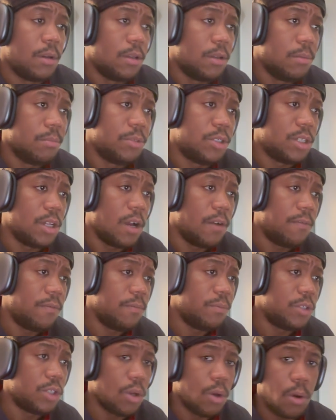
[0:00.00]
stuff.
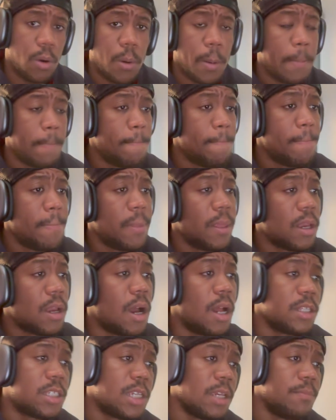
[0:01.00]
So
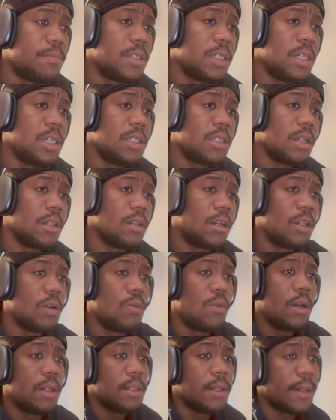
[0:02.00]
Concept Z is another
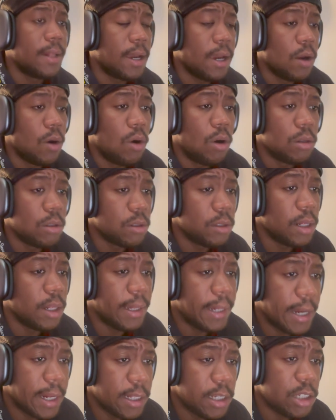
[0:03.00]
one that I ordered a
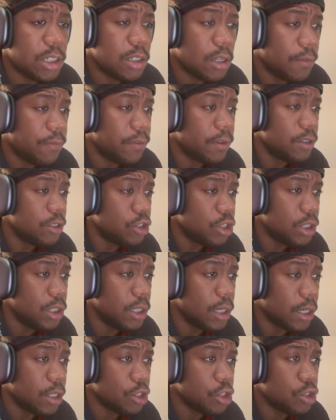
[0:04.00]
lot of stuff for the G.
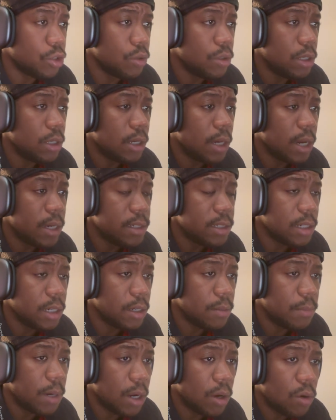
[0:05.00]
I can show you guys here
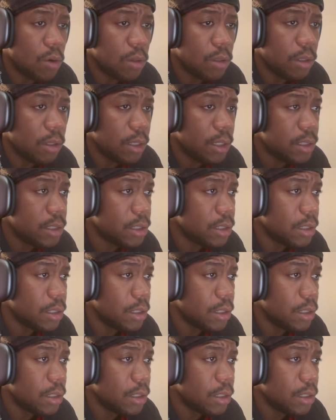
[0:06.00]
my order list.